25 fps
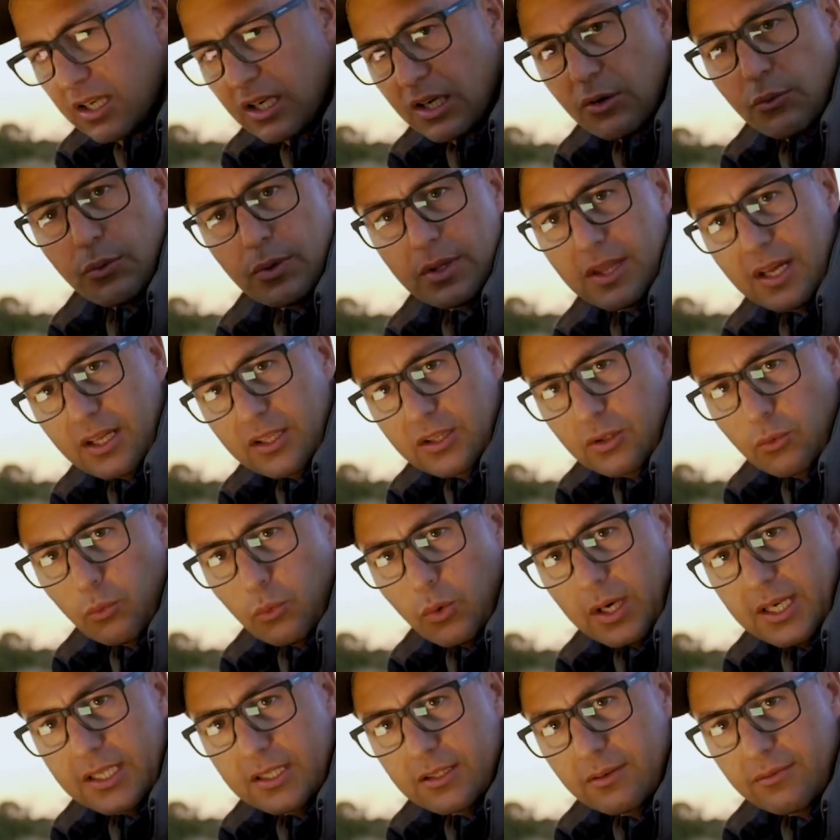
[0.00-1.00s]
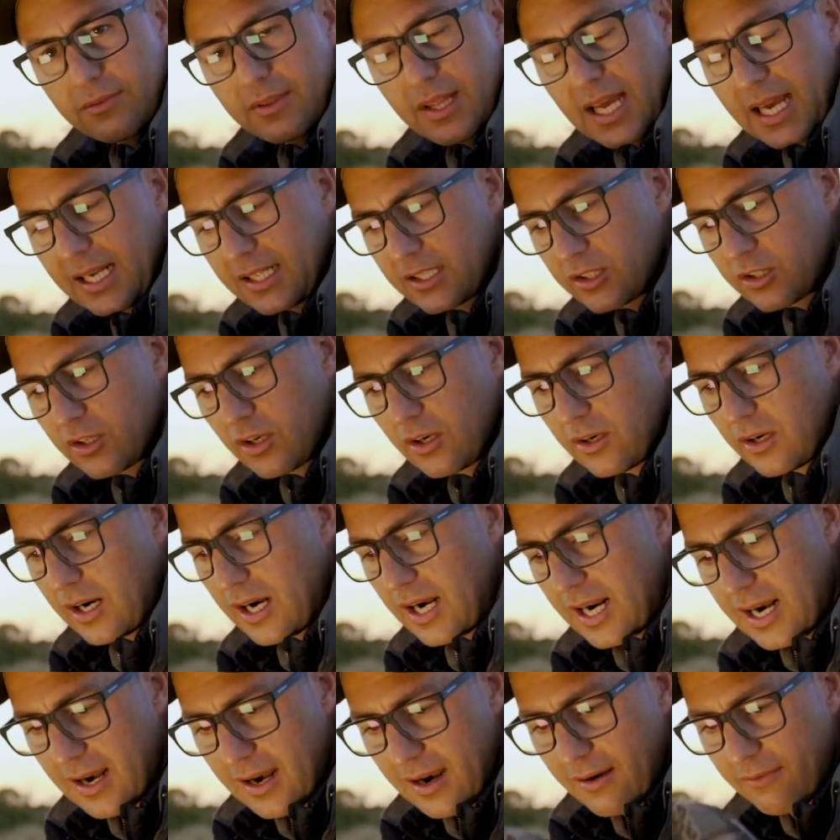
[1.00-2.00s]
without the weight of that. So
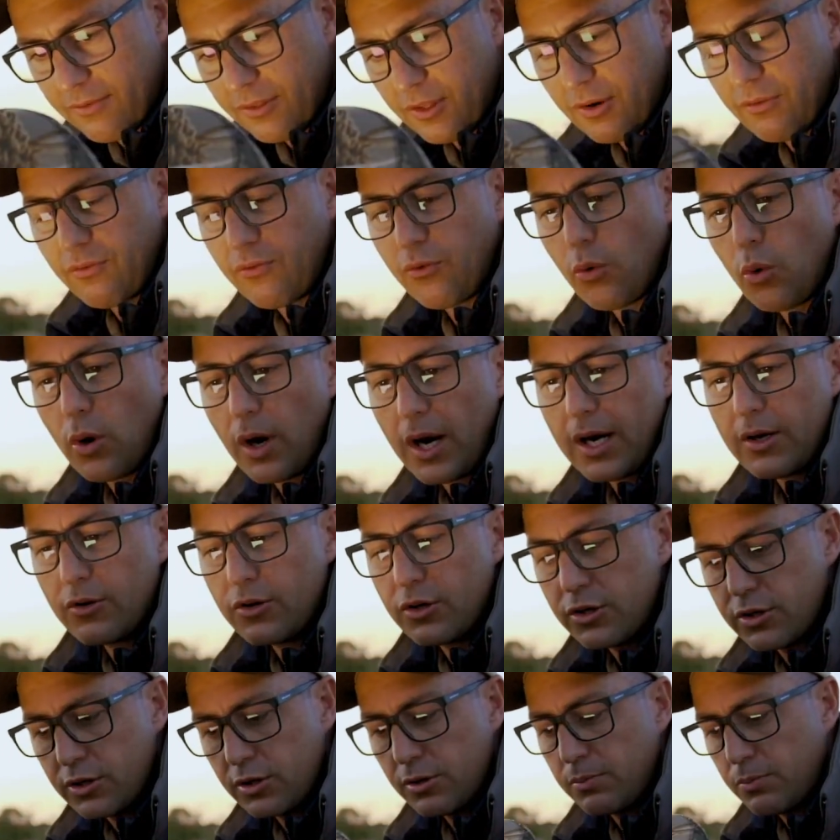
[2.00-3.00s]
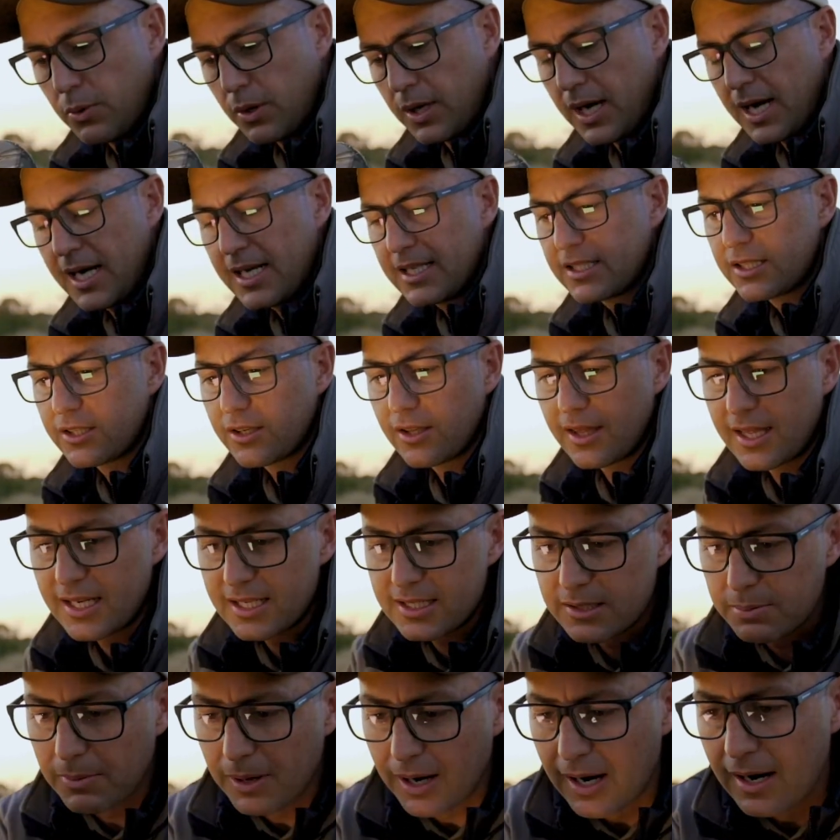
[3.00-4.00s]
I love the 400 2.8. So
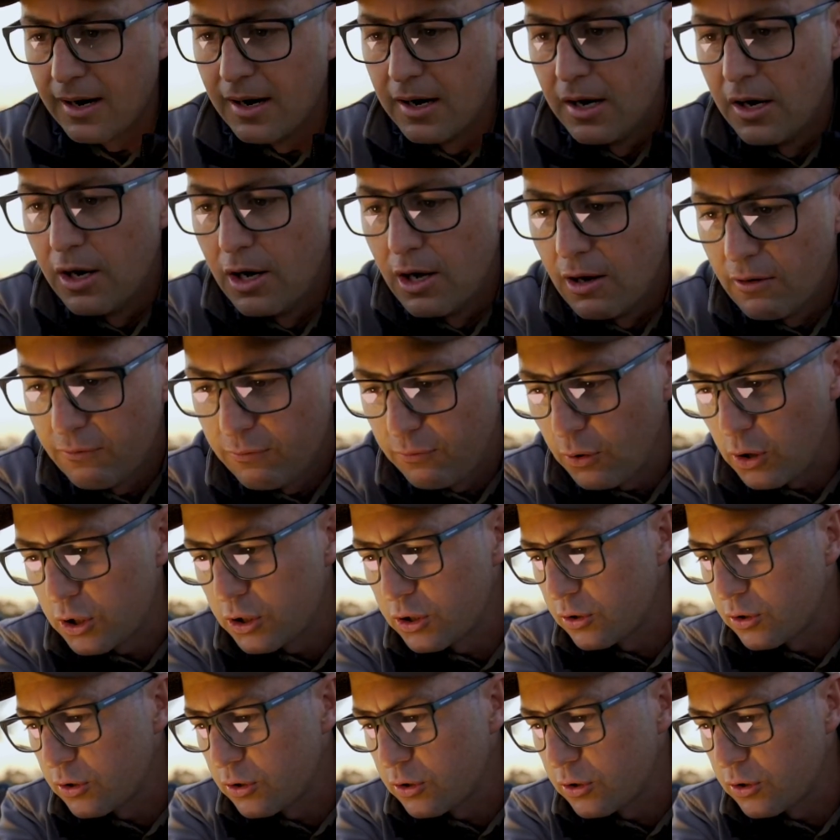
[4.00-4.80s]
that's my first